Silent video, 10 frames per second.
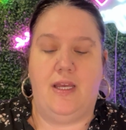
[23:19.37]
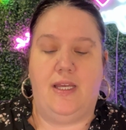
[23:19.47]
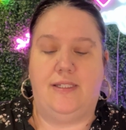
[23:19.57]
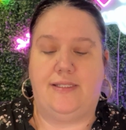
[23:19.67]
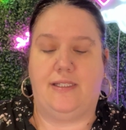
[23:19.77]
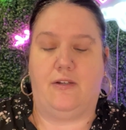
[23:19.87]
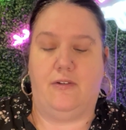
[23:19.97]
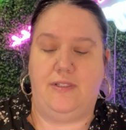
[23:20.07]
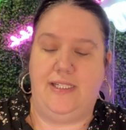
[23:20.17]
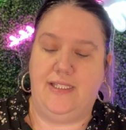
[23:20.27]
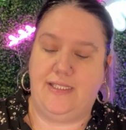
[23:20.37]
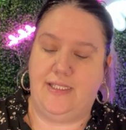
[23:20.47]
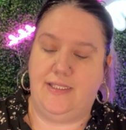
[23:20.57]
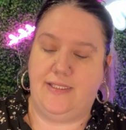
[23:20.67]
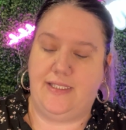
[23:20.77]
So this
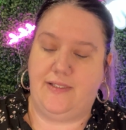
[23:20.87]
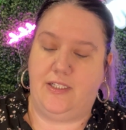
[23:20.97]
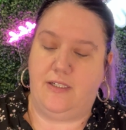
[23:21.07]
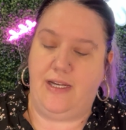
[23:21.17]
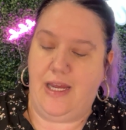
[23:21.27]
is their